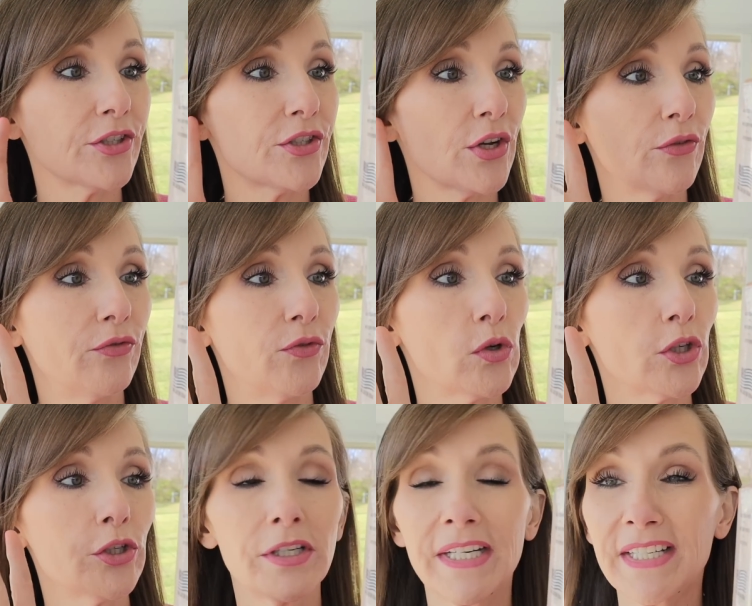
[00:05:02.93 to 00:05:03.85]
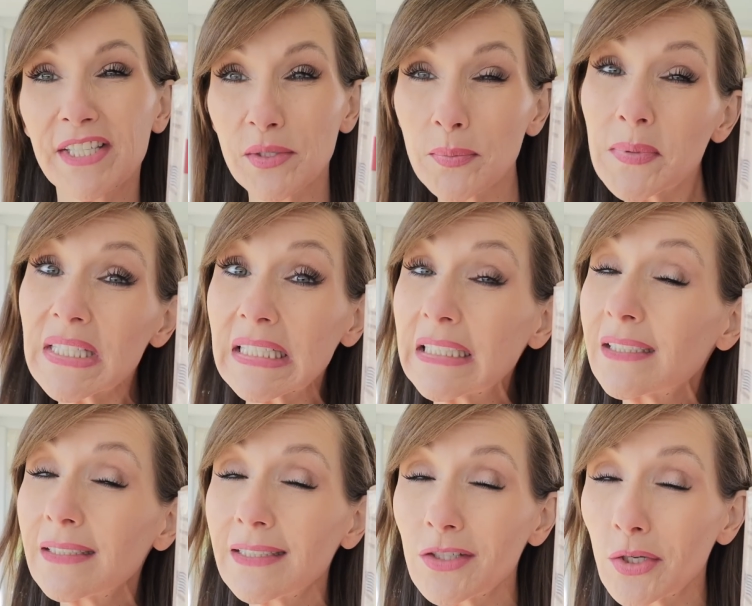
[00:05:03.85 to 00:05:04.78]
So four crisps
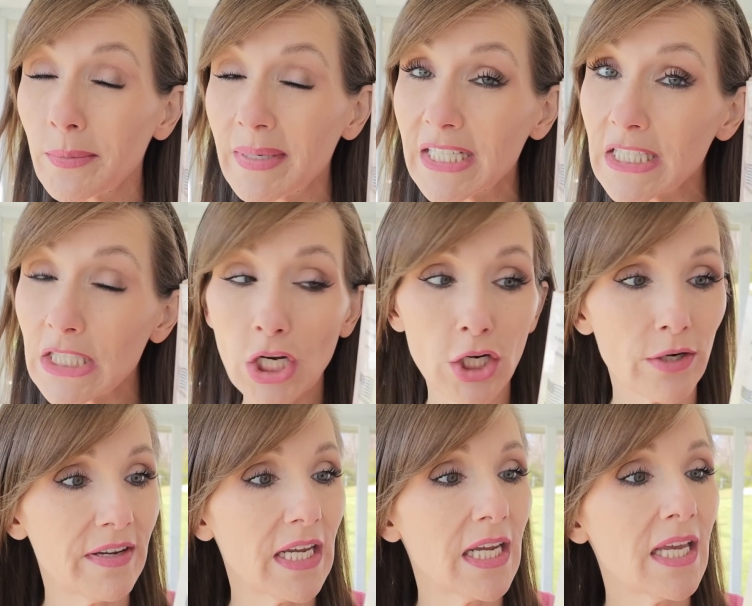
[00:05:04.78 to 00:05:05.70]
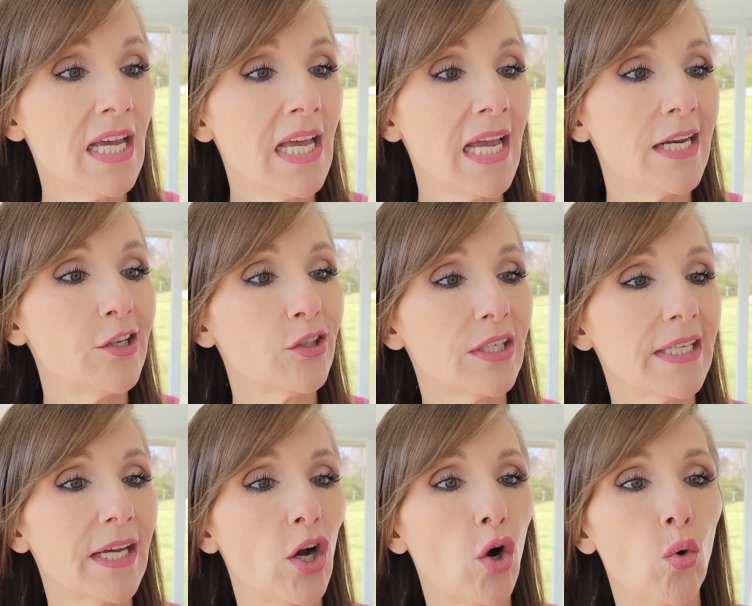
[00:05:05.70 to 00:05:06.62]
is going to be a serving and you're going
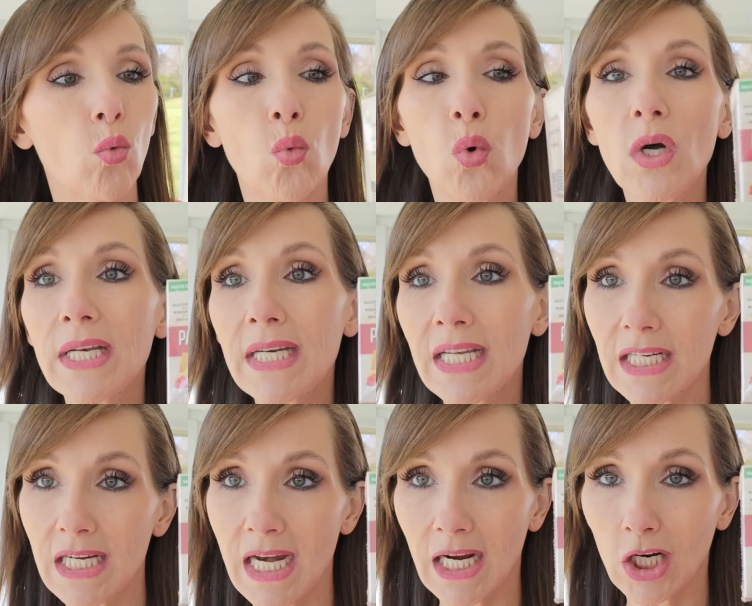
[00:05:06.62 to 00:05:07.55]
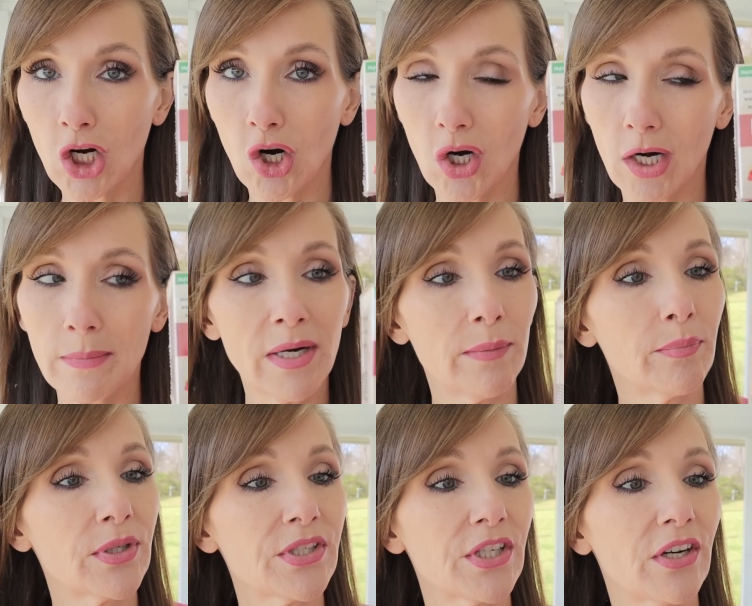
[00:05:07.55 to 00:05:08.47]
to get one net carb
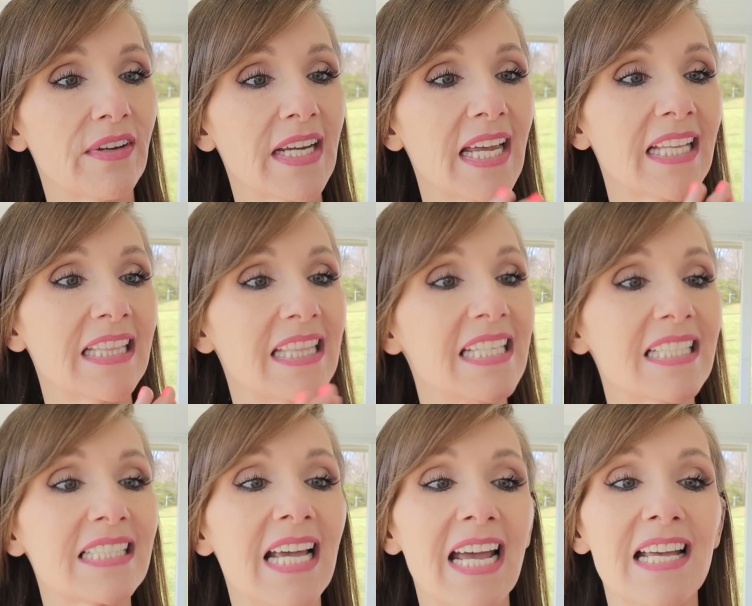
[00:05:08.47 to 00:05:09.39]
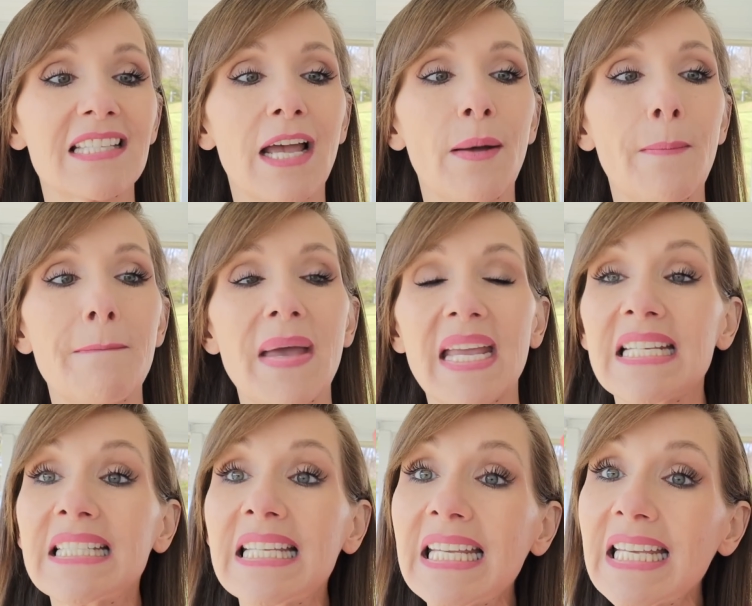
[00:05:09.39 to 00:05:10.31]
per serving and this has
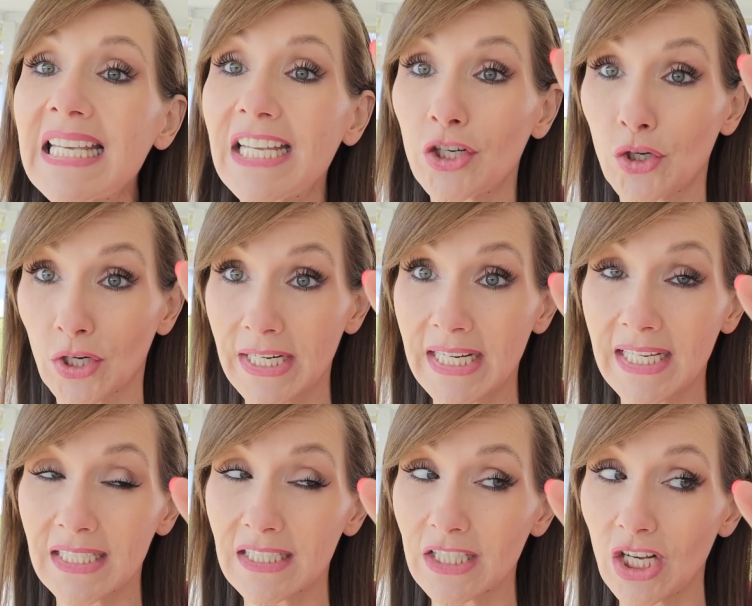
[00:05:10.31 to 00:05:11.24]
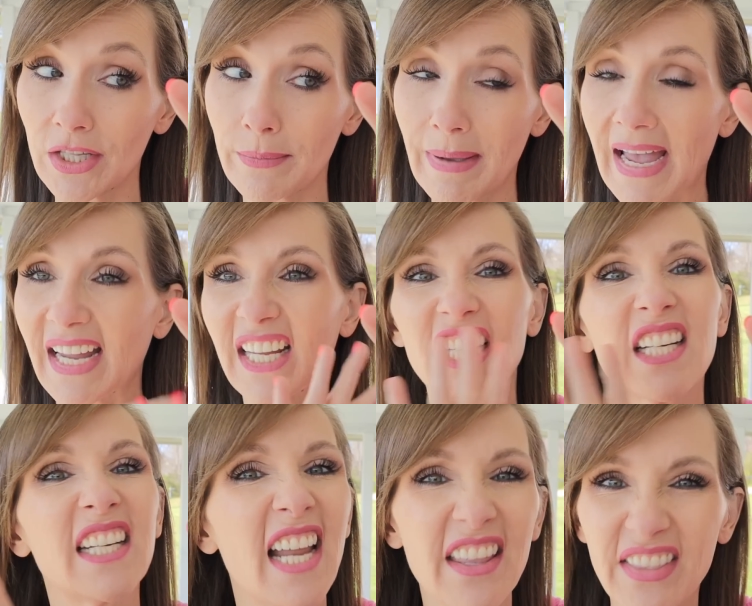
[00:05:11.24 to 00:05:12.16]
amazing ingredients on the back
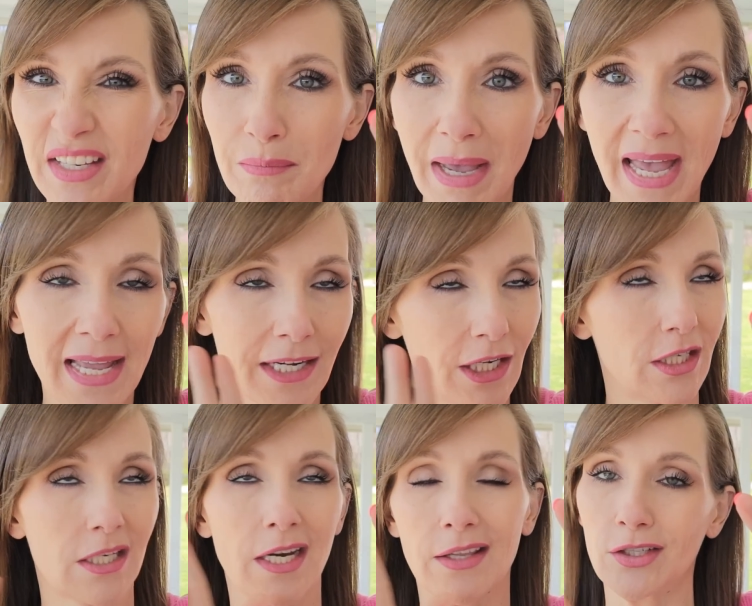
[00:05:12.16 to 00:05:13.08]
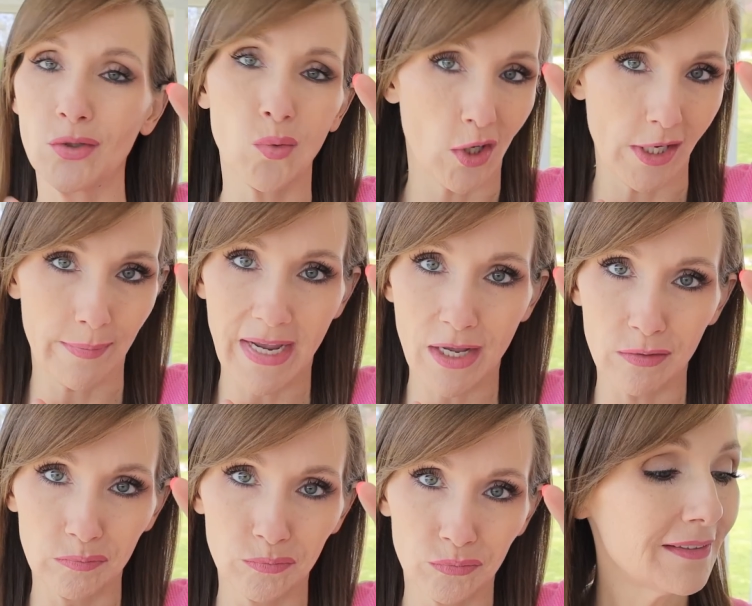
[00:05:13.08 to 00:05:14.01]
nothing bad nothing to worry about
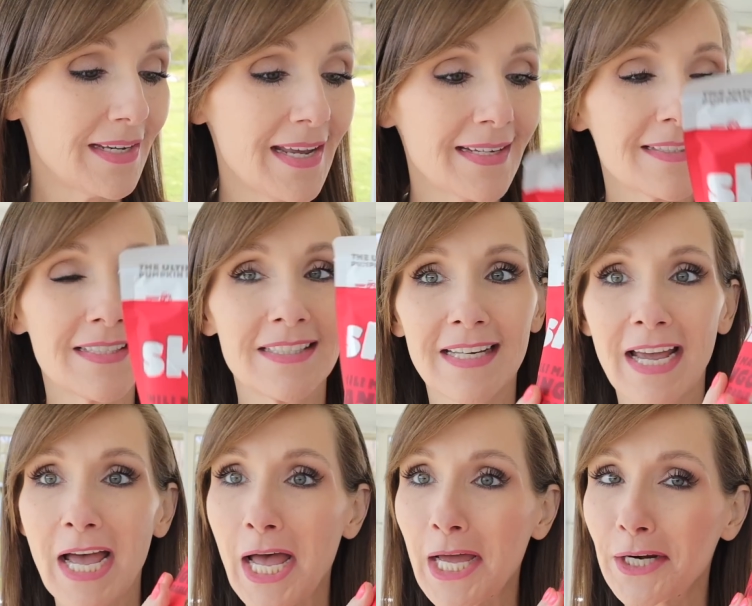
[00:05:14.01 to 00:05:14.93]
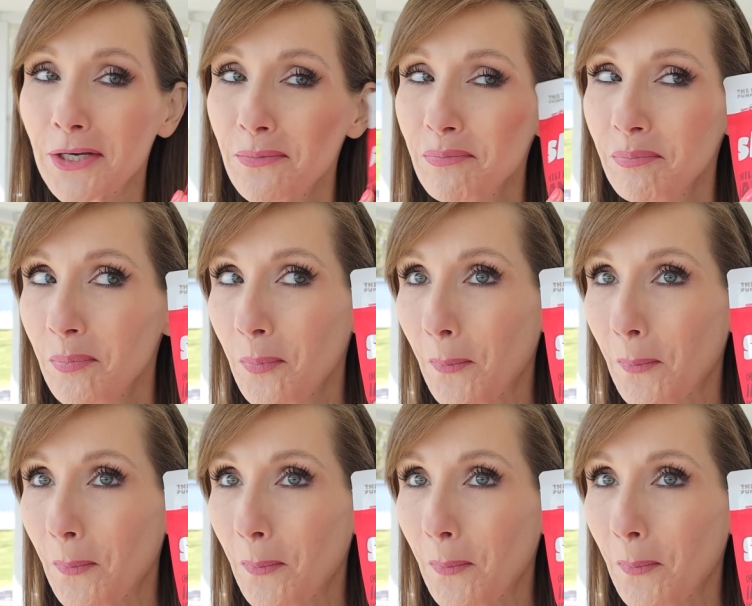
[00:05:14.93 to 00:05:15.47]
next item